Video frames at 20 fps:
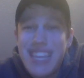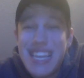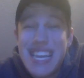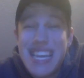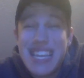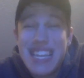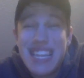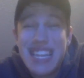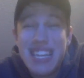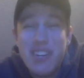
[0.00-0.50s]

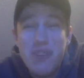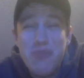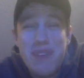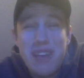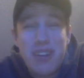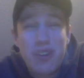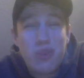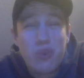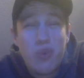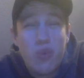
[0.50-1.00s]
I think no
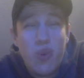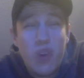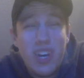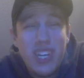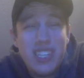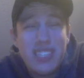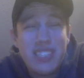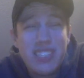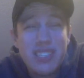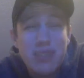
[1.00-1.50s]
matter
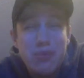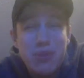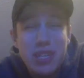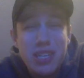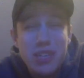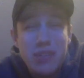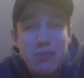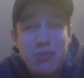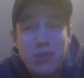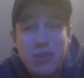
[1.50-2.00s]
what,
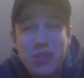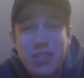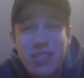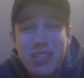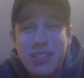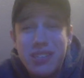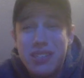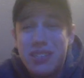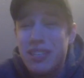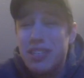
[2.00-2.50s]
somebody on
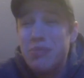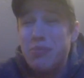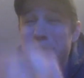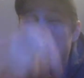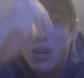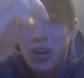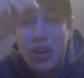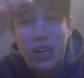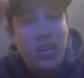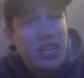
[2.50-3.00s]
Boonikin is going to be
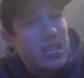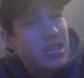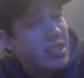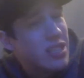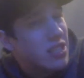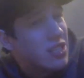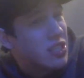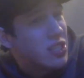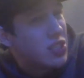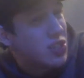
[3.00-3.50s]
targeted
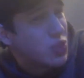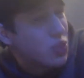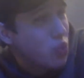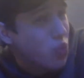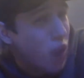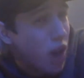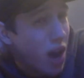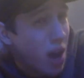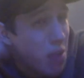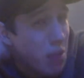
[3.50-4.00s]
in this
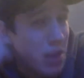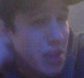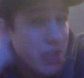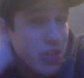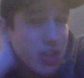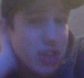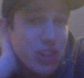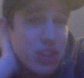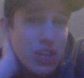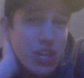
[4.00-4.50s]
swap. I
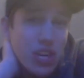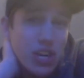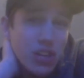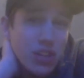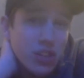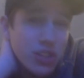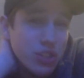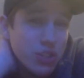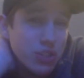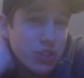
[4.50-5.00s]
think the
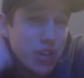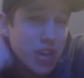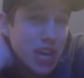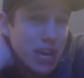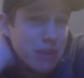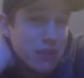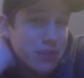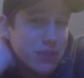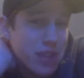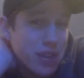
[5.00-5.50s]
other 2
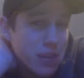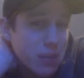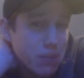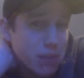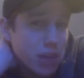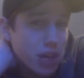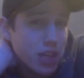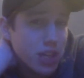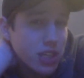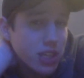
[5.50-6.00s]
tribes have kind of
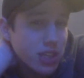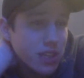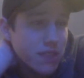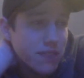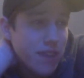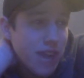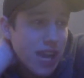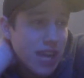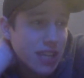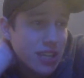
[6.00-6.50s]
bonded in the
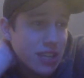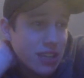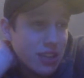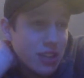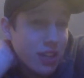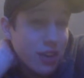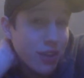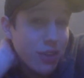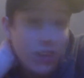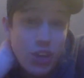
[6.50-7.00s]
fact that
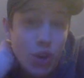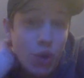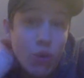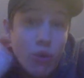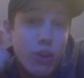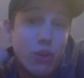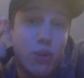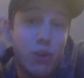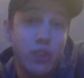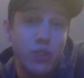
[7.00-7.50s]
they're the
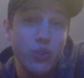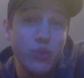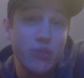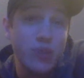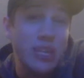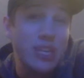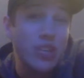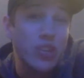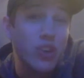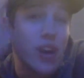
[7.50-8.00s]
only ones who've
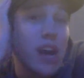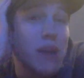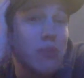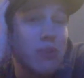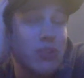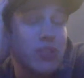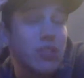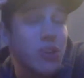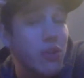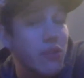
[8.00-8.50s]
been to
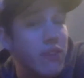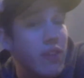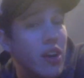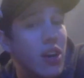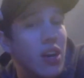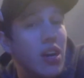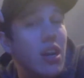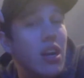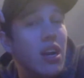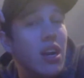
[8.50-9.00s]
tribal so
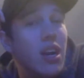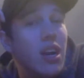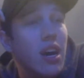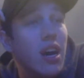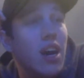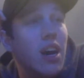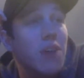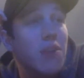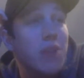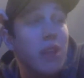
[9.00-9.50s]
far.
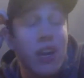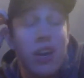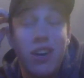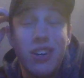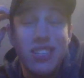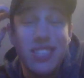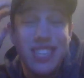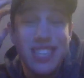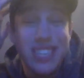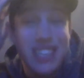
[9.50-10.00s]
And they
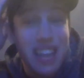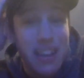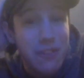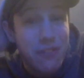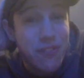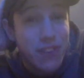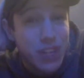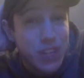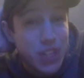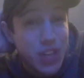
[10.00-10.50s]
all attended
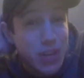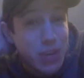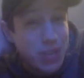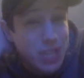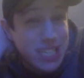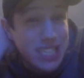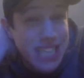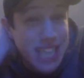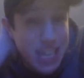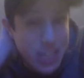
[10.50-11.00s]
that first tribal
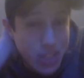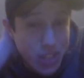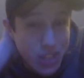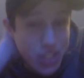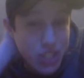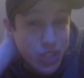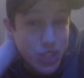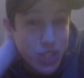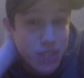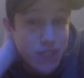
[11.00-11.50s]

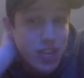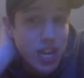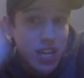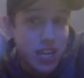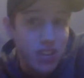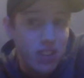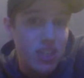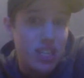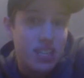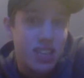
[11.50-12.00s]
together, so they've
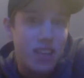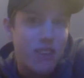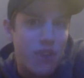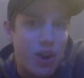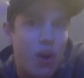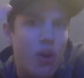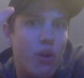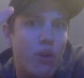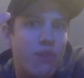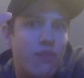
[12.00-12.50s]
kind of they've
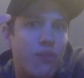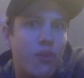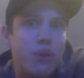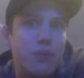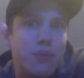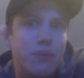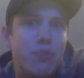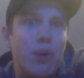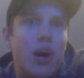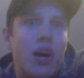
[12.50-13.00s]
all
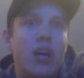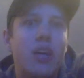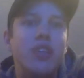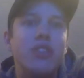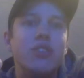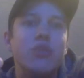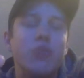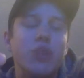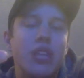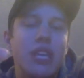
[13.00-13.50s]
formed
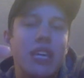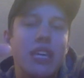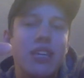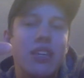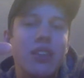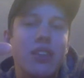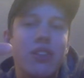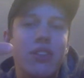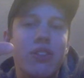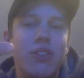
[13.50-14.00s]
bonds
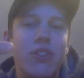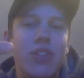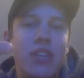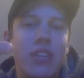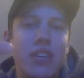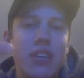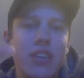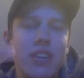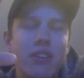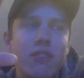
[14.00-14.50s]
within
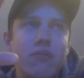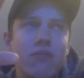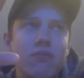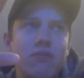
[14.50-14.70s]
the...